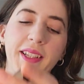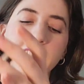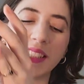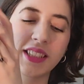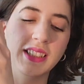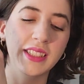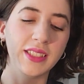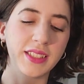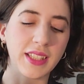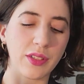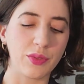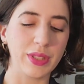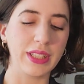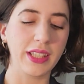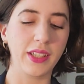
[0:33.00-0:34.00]
This is
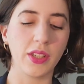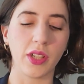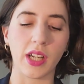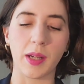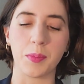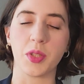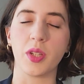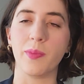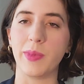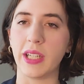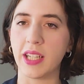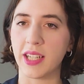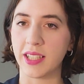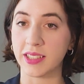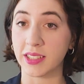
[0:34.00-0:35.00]
a really good option
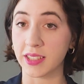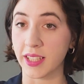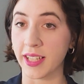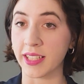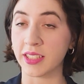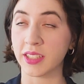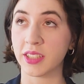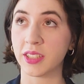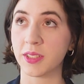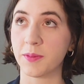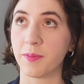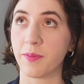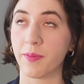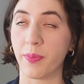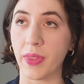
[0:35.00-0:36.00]
because
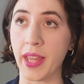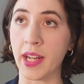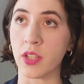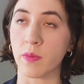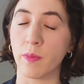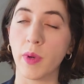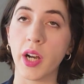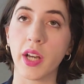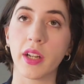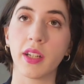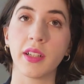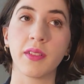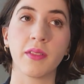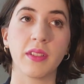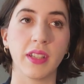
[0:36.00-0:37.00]
it's
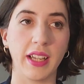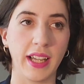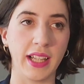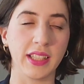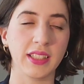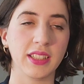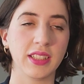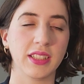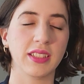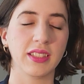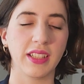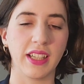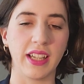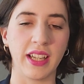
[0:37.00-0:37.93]
modern, it's